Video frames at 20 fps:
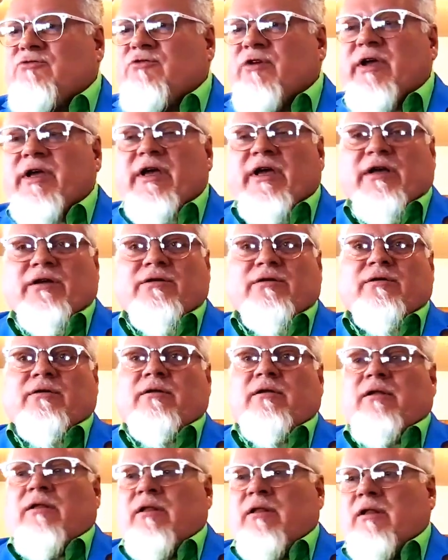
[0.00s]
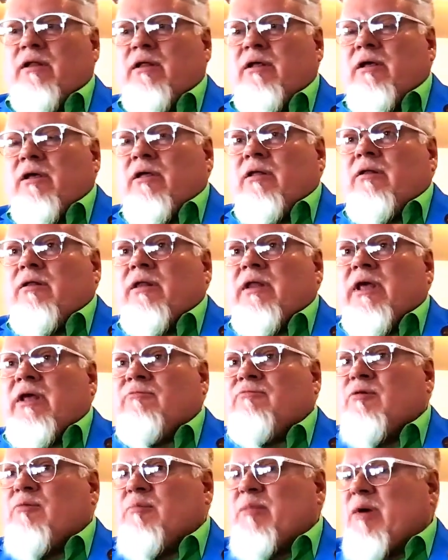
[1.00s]
drink it
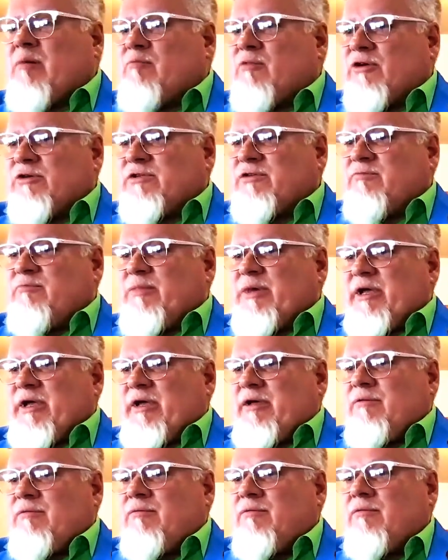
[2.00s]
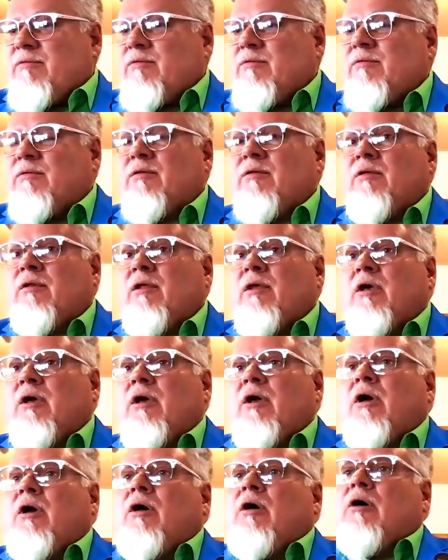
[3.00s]
in remembrance of me."
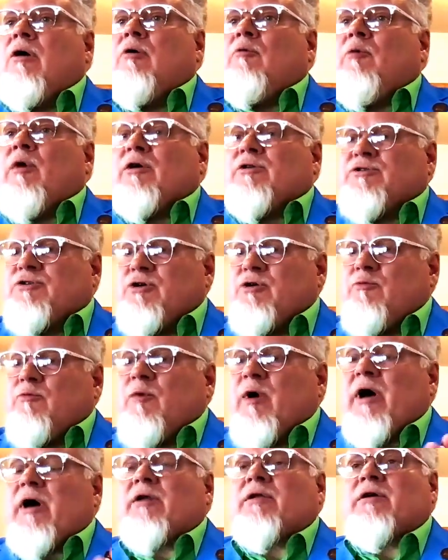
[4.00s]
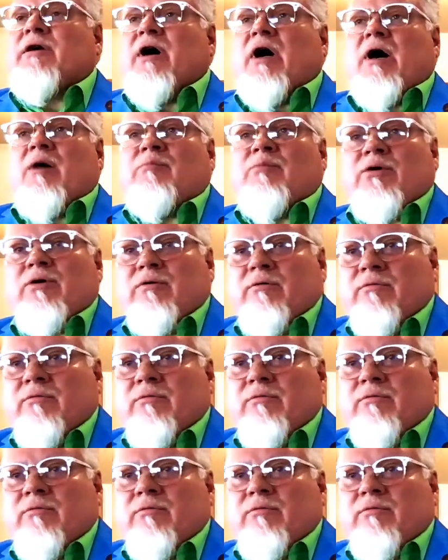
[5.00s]
Well, to what cup